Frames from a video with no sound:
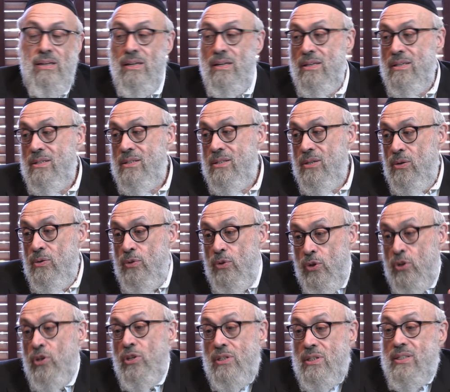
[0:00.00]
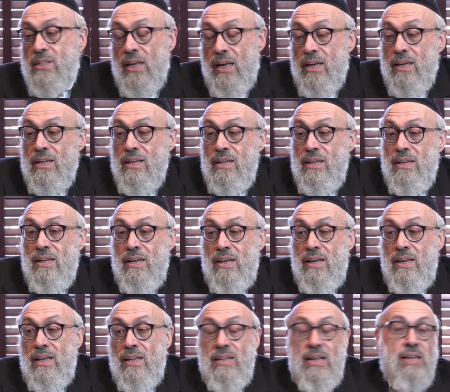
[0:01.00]
So you could say
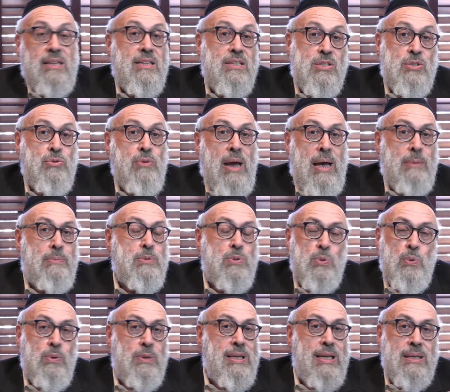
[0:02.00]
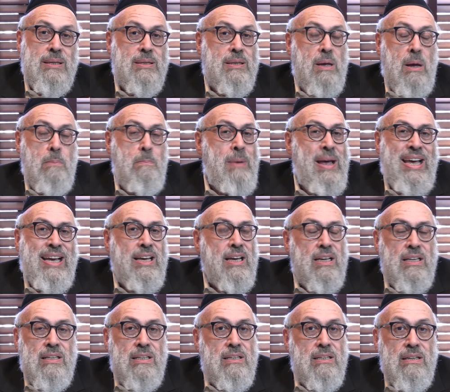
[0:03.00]
that the straps were not a
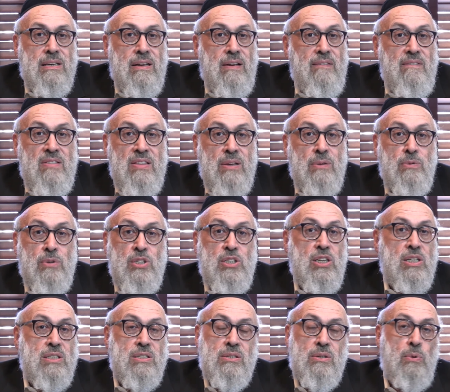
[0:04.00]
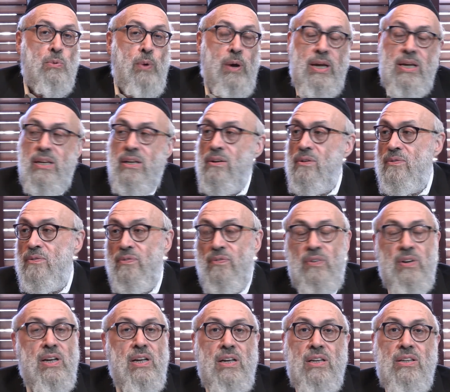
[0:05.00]
beged. They were just a way of
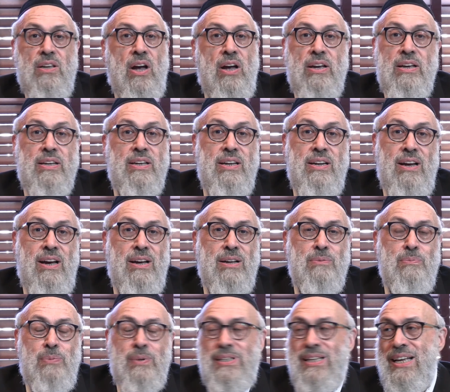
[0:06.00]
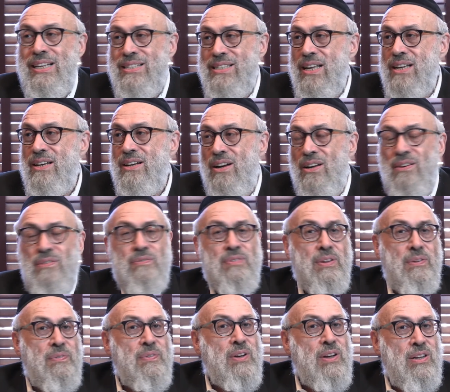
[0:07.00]
tying it on, but that's like kind of
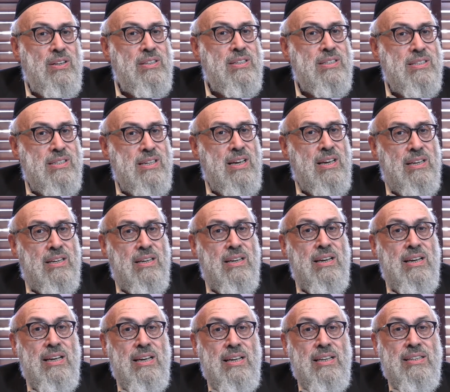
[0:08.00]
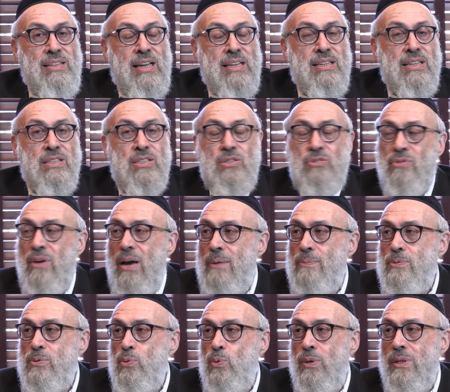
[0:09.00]
difficult to say. That the
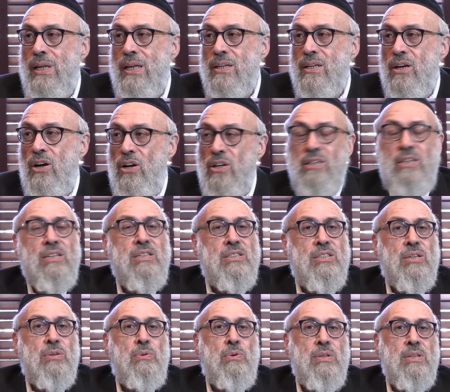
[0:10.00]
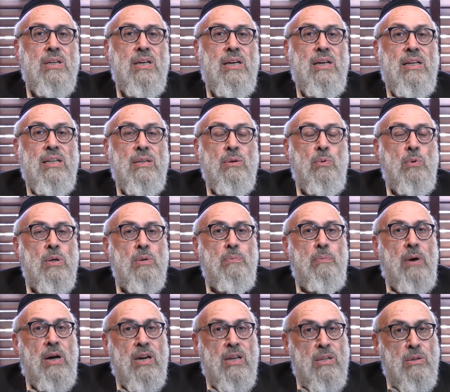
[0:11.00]
straps were not kodesh, they weren't
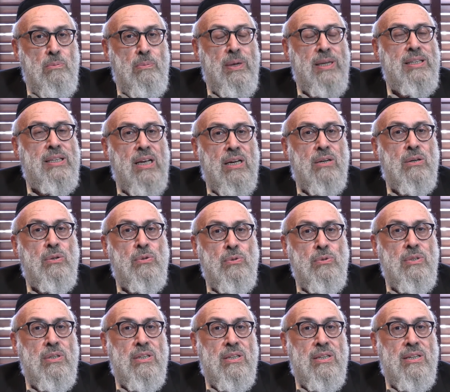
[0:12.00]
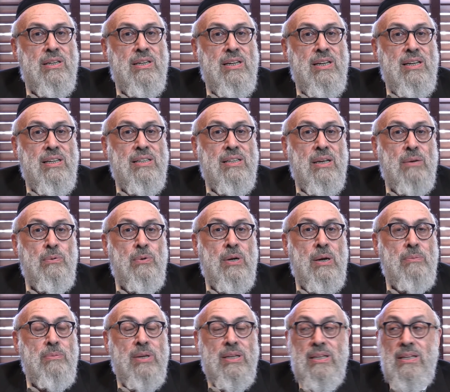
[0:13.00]
part of the big kahuna. They were, I
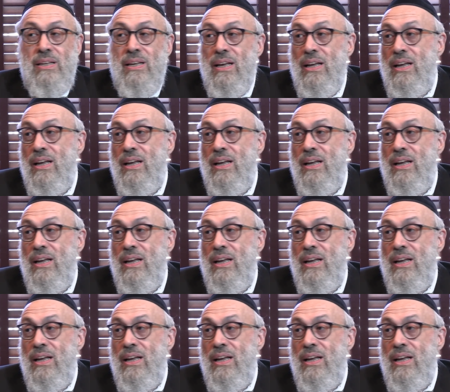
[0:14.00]
mean,